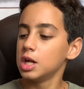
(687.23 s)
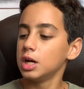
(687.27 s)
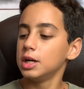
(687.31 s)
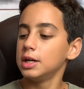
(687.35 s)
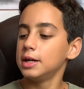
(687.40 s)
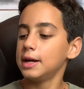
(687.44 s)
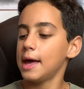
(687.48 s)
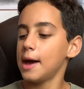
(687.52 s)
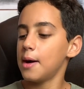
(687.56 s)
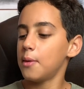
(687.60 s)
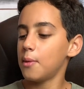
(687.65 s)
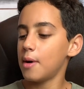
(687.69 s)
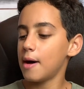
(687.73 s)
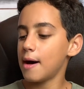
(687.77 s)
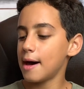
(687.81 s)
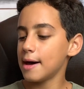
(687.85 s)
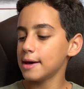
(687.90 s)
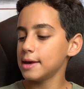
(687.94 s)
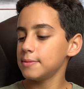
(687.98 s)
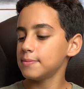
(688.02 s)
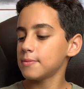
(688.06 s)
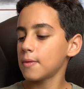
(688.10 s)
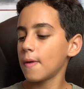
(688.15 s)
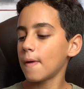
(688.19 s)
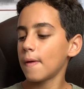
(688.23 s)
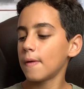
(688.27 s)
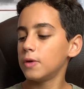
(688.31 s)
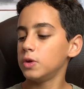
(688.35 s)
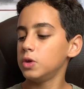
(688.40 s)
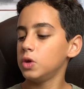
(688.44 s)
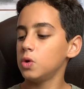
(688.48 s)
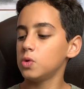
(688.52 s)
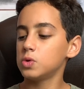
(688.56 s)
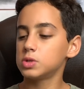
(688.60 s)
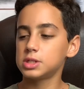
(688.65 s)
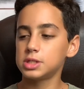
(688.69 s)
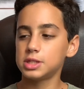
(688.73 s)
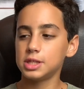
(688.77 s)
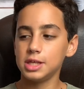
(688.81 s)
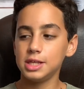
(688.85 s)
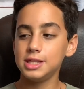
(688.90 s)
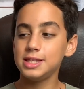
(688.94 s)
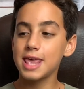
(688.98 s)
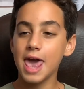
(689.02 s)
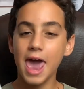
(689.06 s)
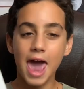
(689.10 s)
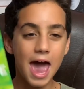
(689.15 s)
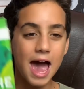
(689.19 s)
Now I use the
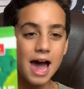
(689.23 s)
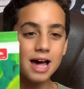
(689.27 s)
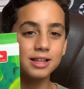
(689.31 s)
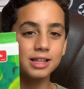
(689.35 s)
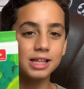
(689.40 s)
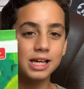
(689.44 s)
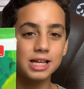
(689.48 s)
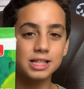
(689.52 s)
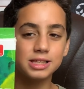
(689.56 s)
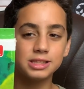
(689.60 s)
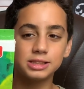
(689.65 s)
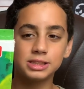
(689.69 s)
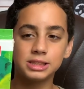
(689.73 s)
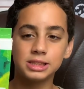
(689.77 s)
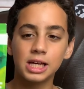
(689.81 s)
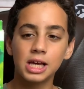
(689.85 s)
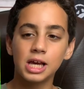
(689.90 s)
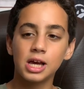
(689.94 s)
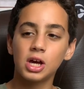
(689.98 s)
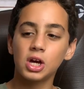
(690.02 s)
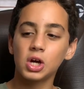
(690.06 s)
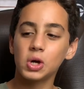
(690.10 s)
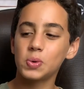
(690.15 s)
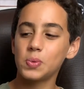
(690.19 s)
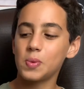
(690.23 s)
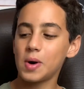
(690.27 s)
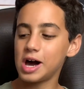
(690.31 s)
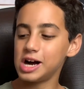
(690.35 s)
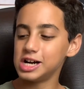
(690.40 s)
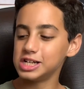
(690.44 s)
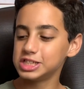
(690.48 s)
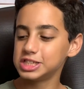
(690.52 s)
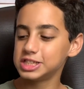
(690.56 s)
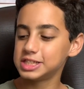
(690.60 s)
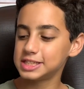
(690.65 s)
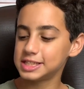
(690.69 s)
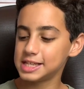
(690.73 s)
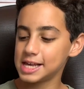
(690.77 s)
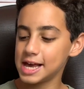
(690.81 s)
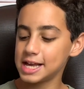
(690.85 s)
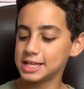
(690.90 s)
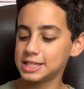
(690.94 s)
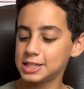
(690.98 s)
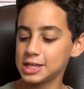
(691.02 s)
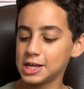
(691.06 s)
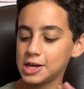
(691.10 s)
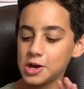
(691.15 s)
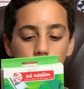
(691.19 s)
Talons gouache
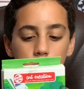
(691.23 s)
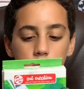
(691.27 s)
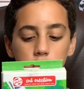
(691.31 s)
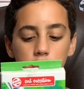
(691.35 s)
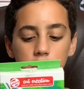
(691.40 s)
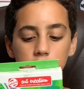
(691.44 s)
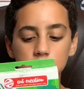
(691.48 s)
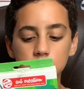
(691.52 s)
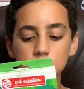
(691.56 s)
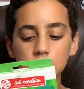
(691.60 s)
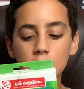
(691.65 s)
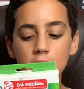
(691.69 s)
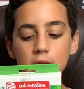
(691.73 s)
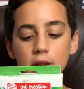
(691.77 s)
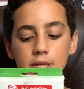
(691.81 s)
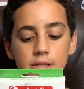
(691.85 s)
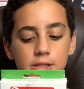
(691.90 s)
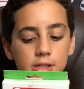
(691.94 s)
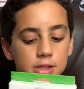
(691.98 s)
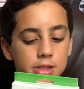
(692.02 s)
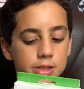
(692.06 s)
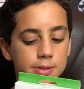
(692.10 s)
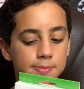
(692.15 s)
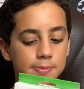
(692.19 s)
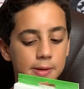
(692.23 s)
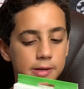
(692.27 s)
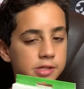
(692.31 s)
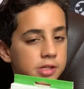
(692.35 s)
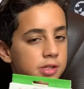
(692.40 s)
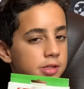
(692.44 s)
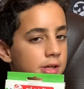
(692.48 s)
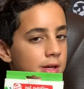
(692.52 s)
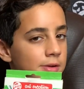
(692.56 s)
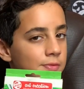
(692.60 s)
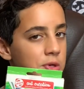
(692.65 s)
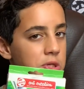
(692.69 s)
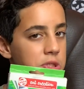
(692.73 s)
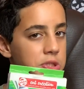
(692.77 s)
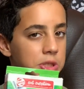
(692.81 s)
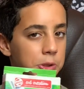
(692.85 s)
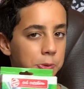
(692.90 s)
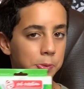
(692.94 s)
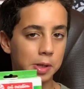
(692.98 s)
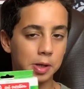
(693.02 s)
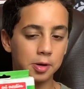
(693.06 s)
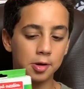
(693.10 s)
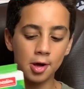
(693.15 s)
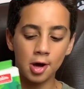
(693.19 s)
set, which is not as expensive. It's
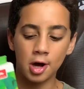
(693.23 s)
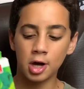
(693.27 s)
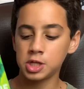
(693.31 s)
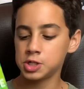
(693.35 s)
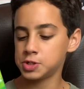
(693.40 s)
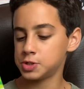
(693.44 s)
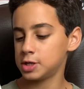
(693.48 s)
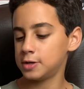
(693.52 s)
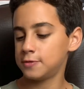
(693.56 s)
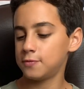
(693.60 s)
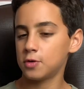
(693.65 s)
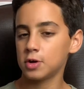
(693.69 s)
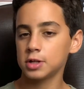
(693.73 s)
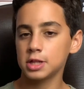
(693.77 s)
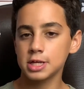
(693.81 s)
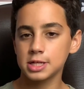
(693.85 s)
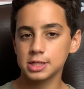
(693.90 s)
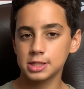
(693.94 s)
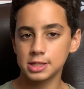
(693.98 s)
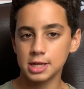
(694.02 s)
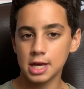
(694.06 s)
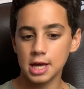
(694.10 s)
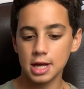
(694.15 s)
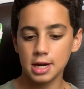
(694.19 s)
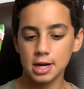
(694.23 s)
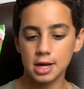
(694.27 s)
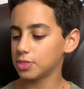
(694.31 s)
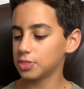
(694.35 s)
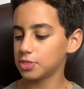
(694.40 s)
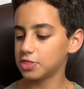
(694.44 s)
around 100 for this set.